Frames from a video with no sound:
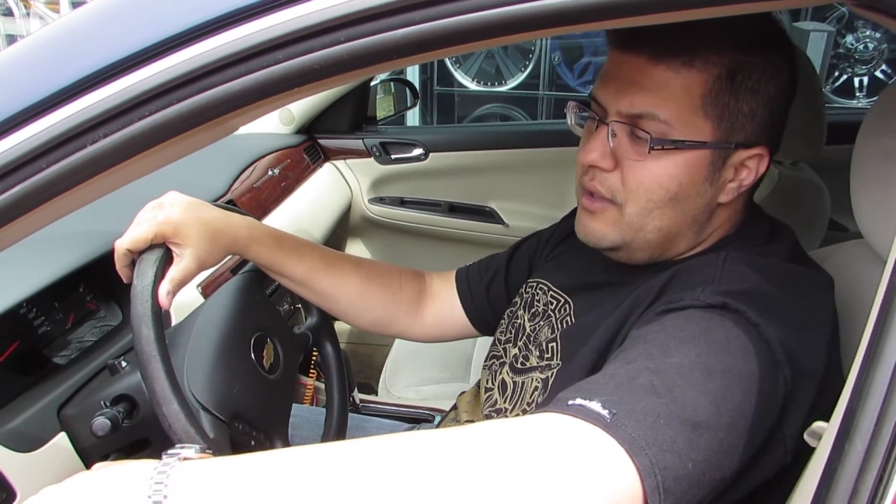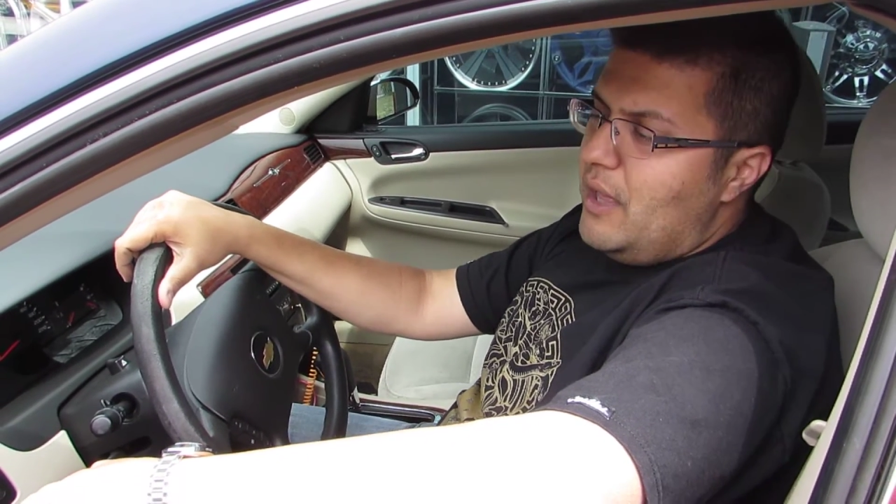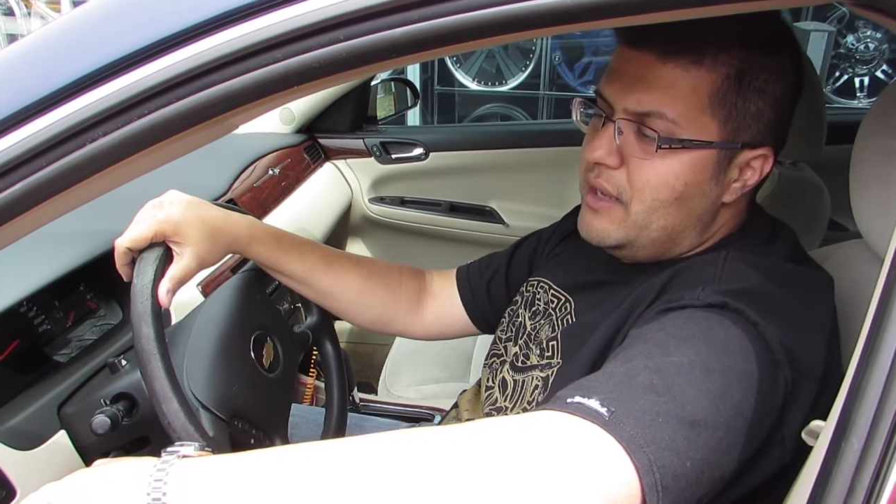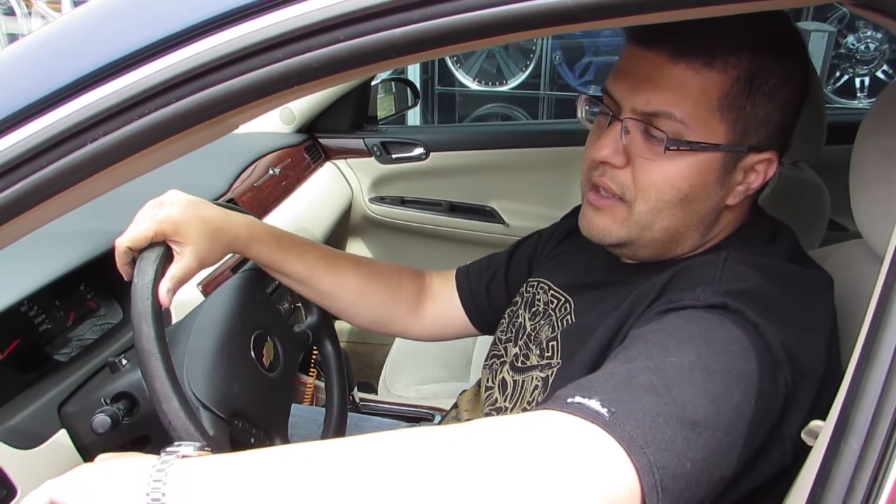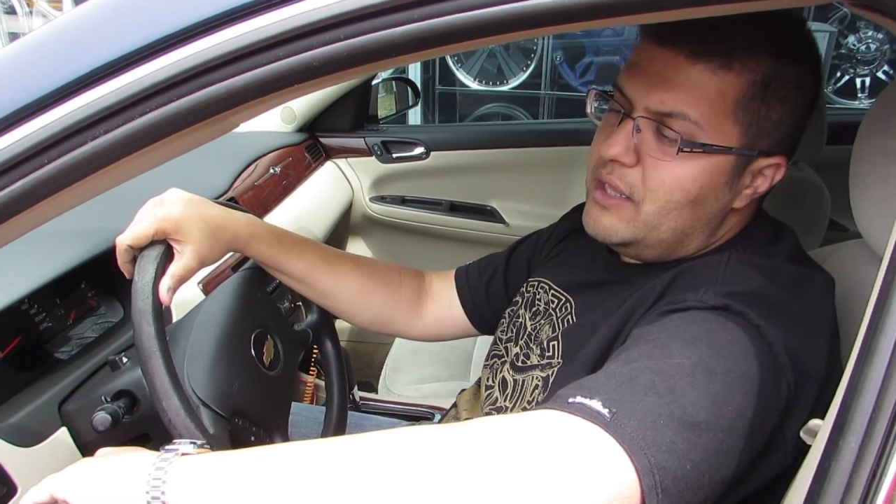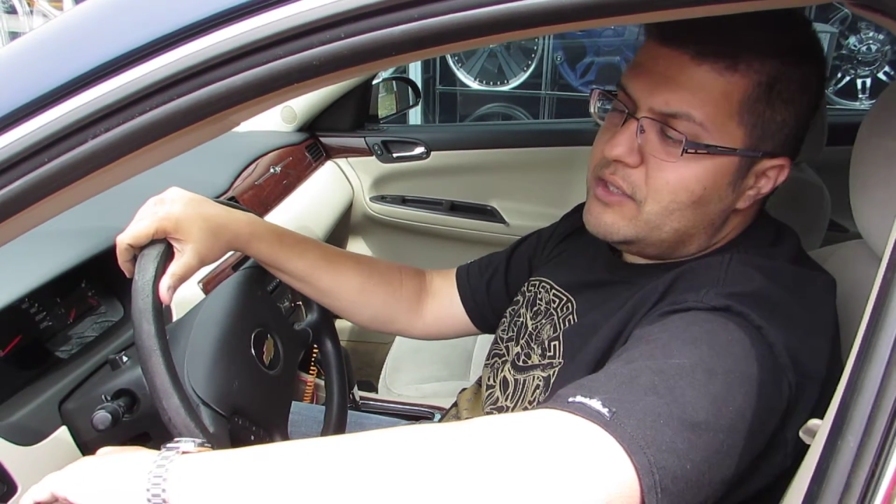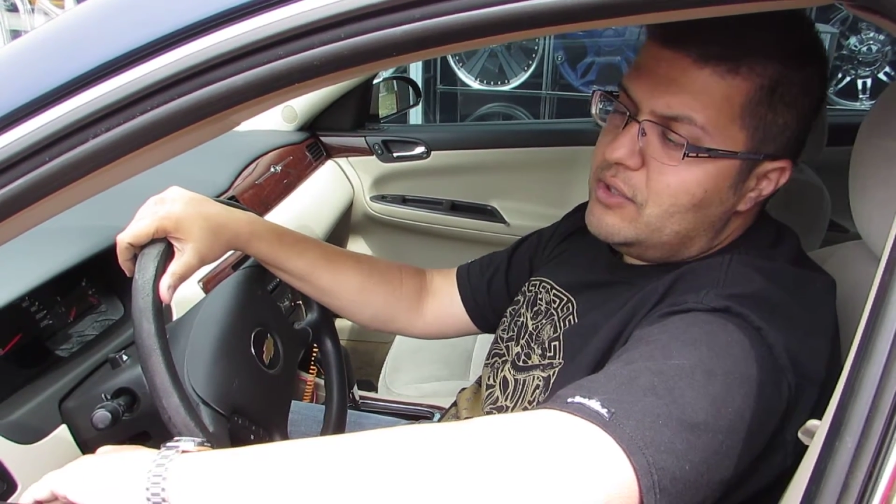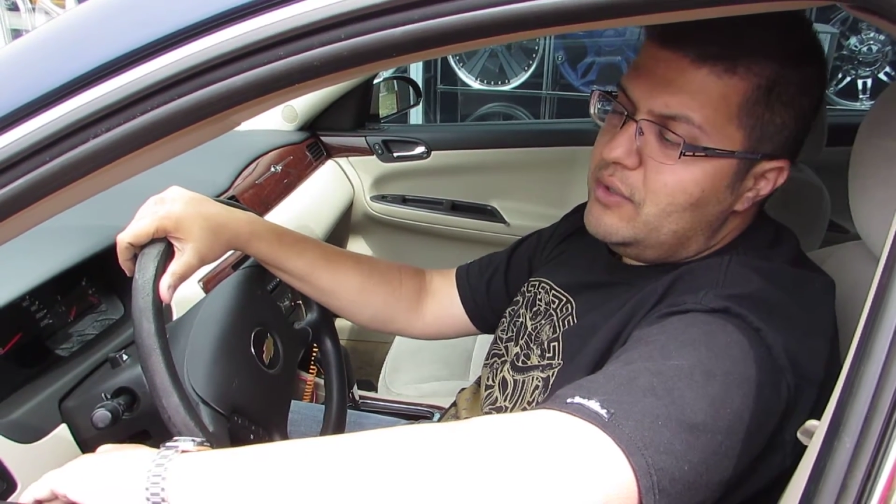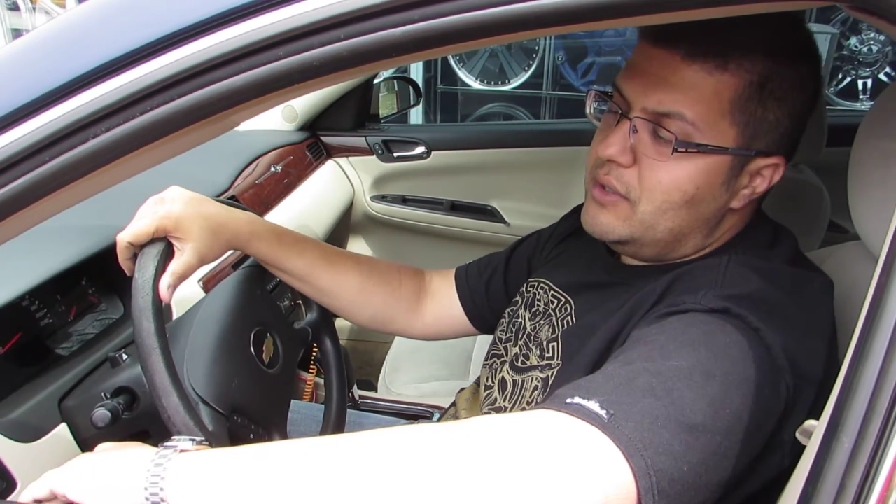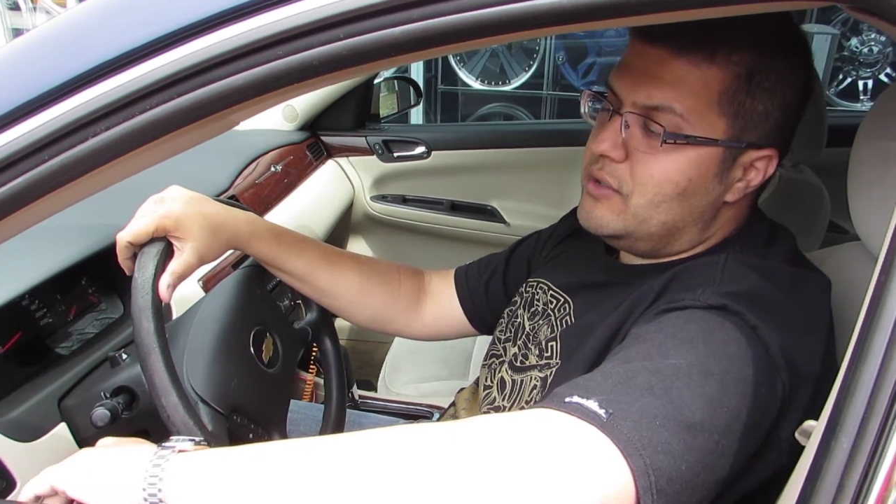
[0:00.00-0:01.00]
And uh, let's
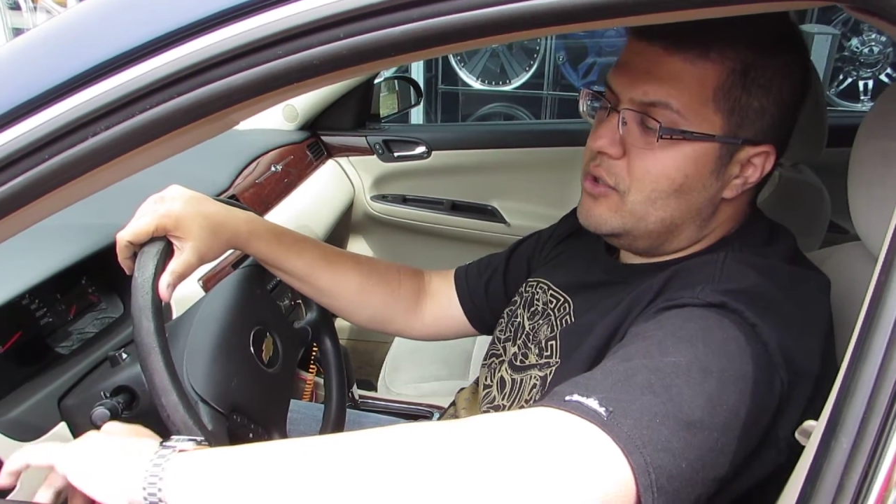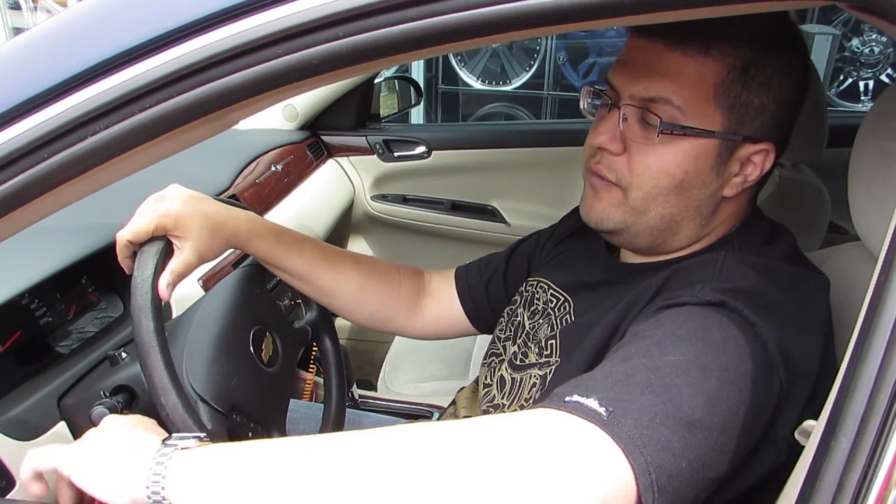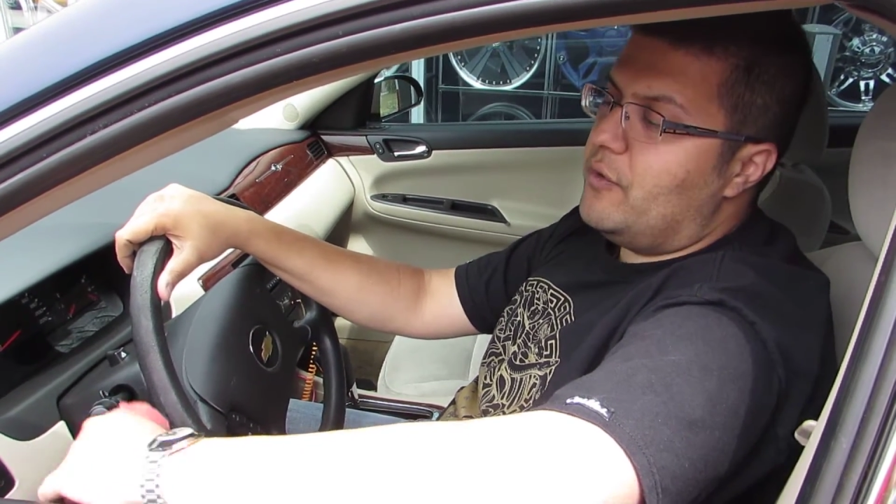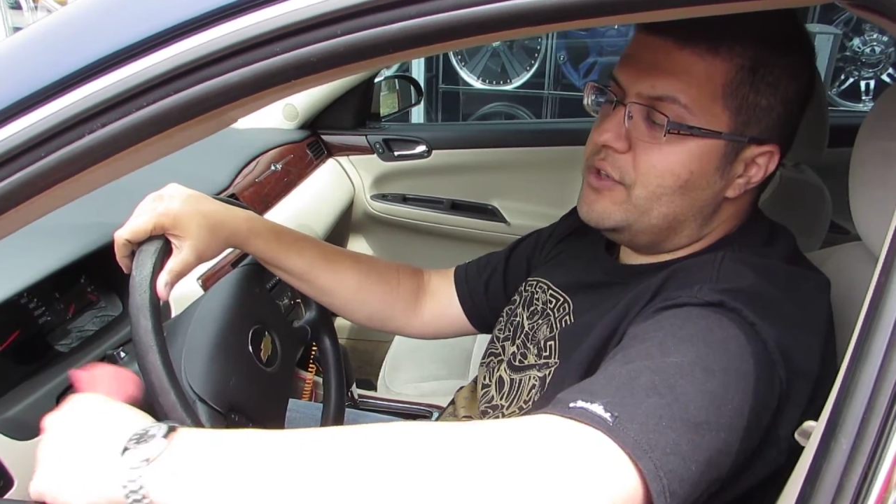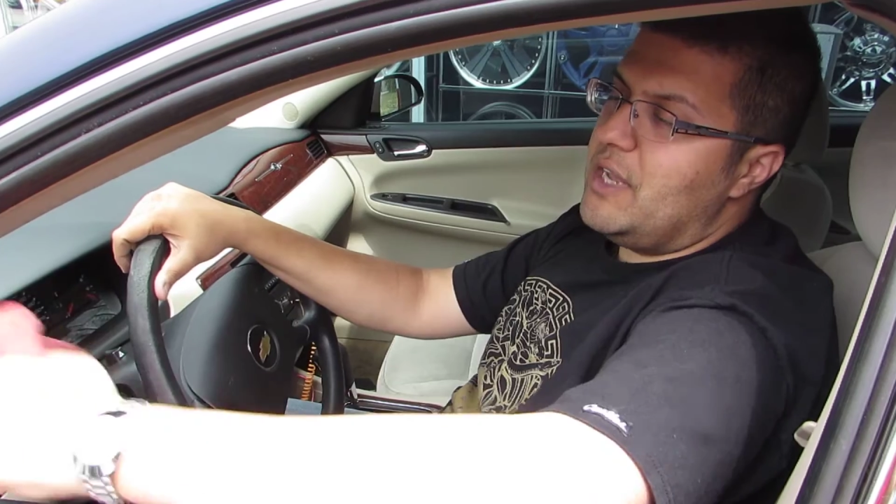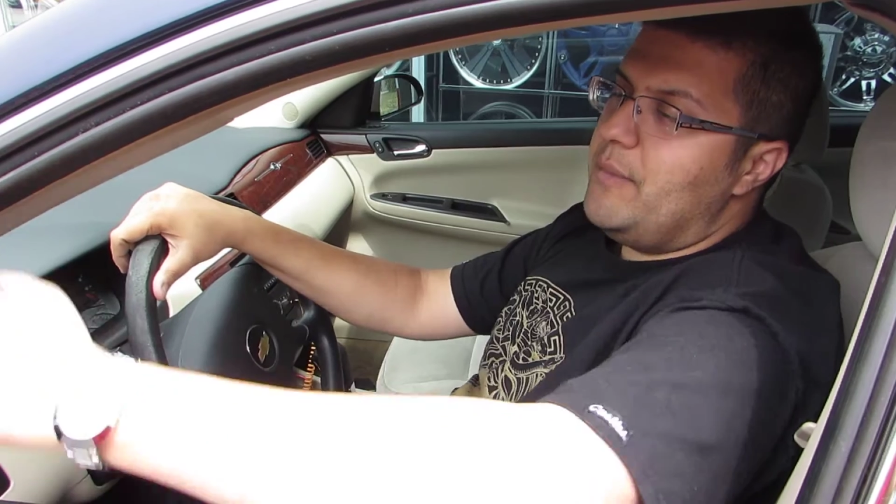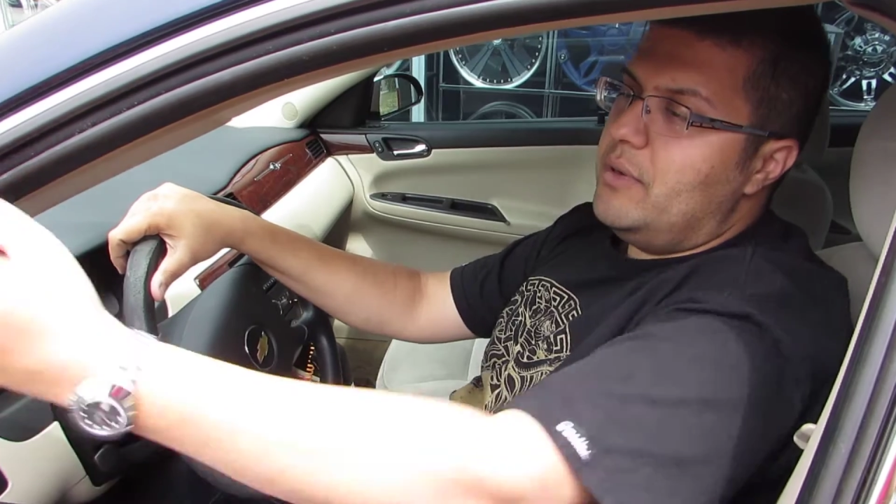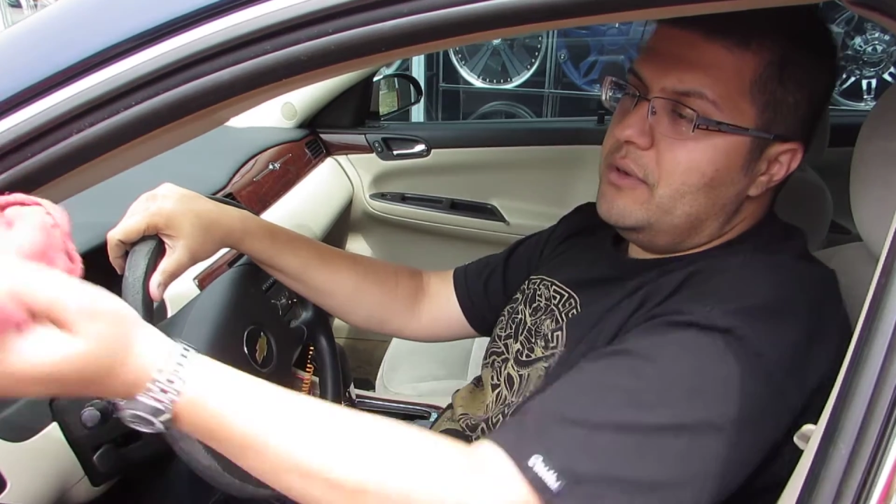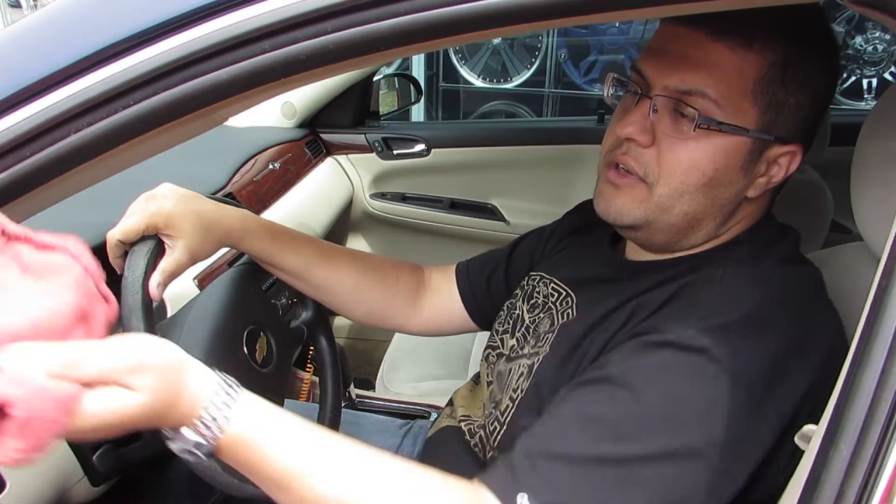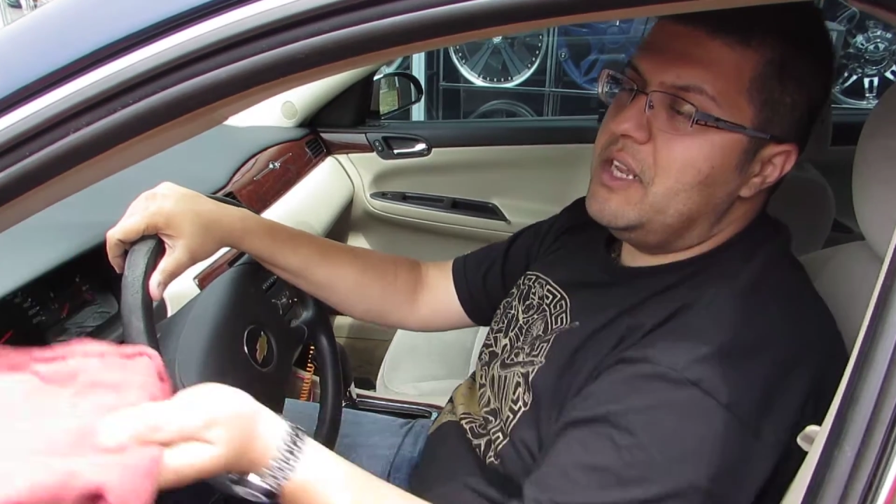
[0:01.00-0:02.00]
do it. So first step,
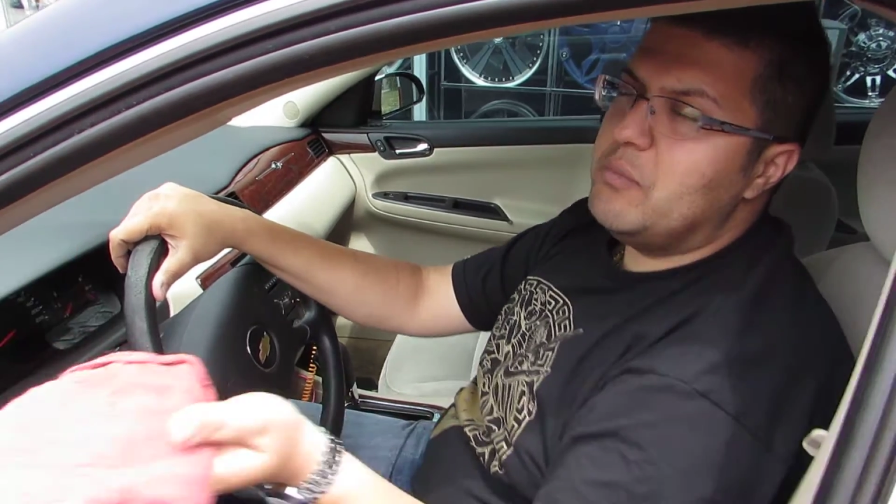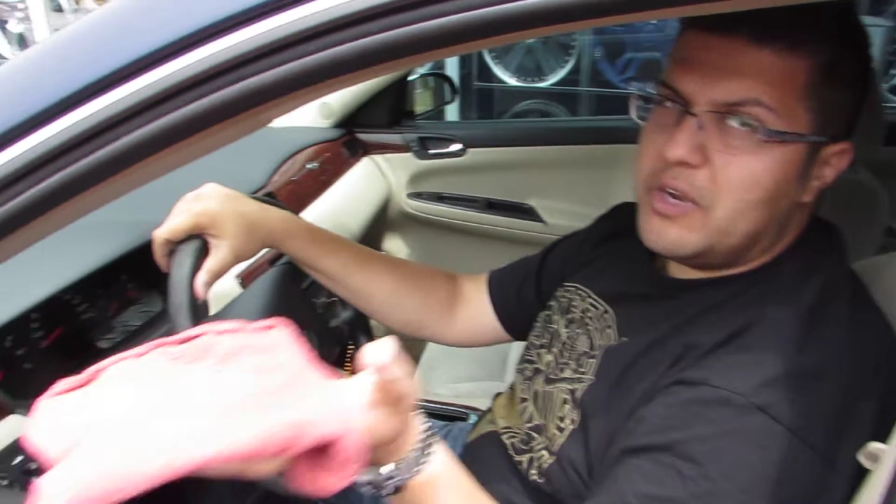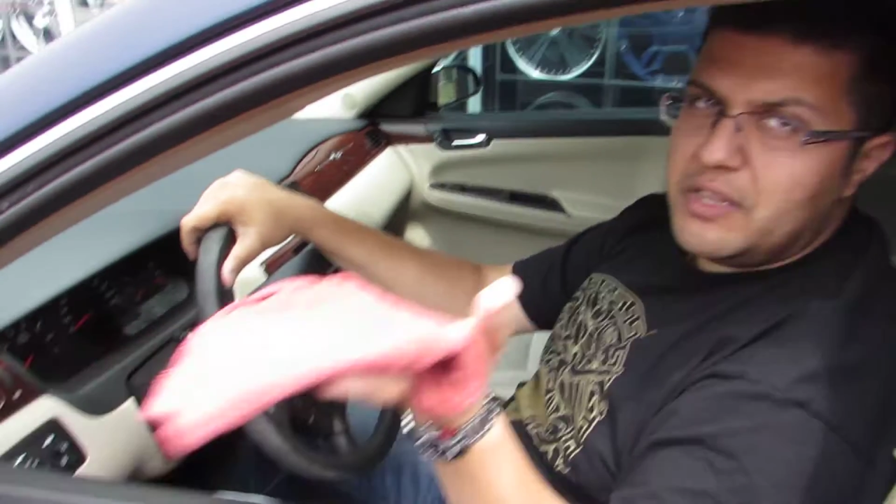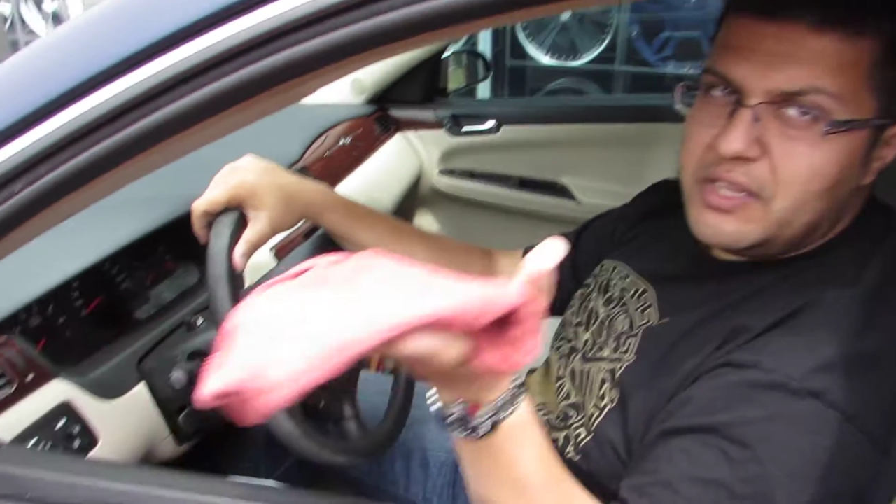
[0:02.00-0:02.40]
you need one of